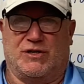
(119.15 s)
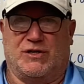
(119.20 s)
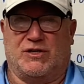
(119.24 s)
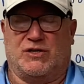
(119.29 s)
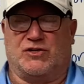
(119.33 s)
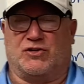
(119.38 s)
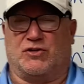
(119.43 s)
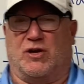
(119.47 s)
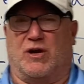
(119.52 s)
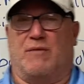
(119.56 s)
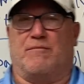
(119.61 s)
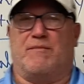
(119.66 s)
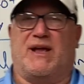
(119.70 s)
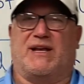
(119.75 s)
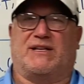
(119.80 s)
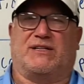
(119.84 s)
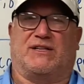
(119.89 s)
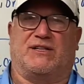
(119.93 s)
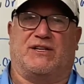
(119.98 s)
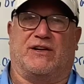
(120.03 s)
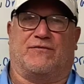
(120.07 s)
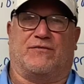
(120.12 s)
So it makes a
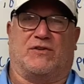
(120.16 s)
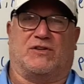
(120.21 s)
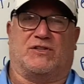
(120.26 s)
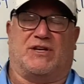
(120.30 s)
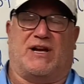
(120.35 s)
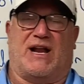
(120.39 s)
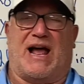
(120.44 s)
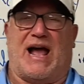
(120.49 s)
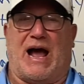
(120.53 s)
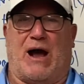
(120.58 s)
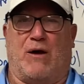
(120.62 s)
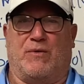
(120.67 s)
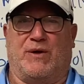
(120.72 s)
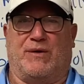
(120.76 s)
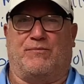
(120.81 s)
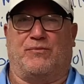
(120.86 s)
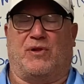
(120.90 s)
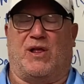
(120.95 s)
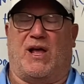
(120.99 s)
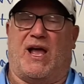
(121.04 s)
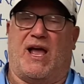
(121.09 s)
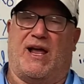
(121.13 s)
difference in how we
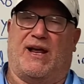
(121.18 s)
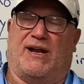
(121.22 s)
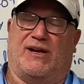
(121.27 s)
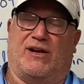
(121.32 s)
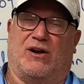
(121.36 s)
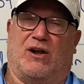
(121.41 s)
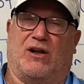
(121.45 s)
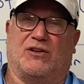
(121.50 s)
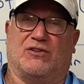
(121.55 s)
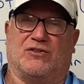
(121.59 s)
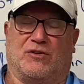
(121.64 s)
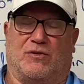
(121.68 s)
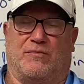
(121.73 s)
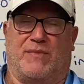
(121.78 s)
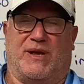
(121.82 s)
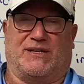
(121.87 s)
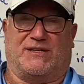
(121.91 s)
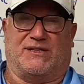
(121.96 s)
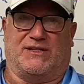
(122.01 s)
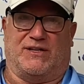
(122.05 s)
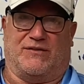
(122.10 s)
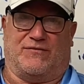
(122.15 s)
play, and it also
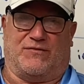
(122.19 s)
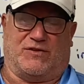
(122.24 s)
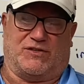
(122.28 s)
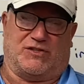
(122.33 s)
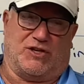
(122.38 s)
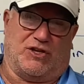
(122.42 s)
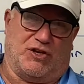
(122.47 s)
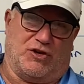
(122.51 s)
makes a difference in